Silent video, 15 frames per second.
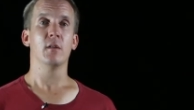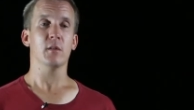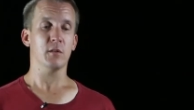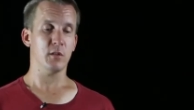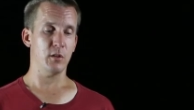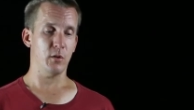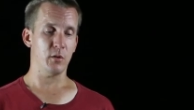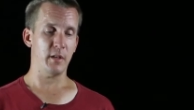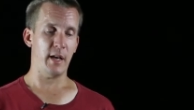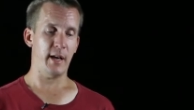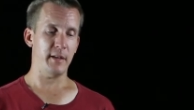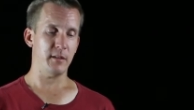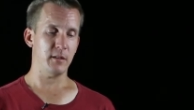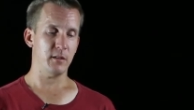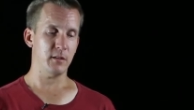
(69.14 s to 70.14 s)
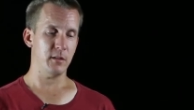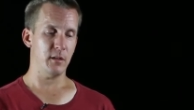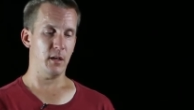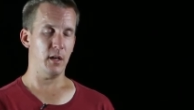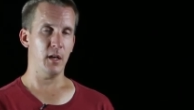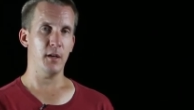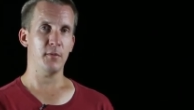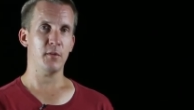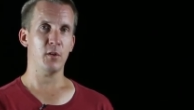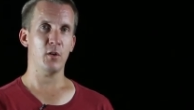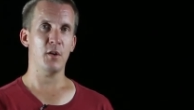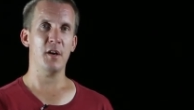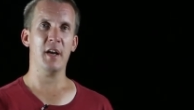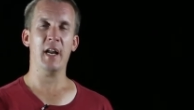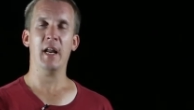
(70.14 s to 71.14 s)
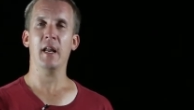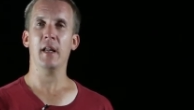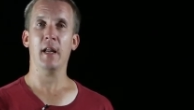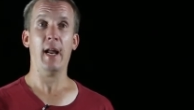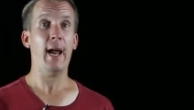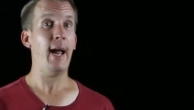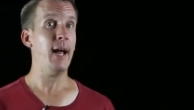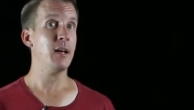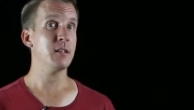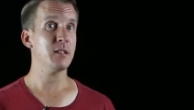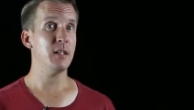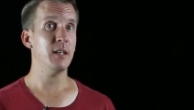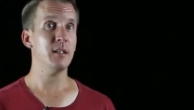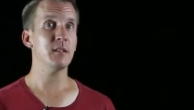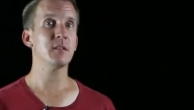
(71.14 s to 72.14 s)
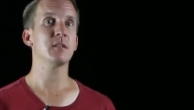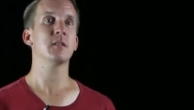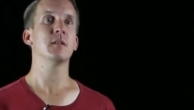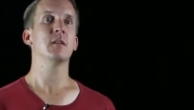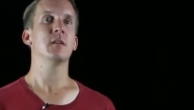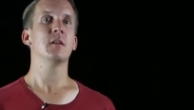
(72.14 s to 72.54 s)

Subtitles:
so that if there are any accidents,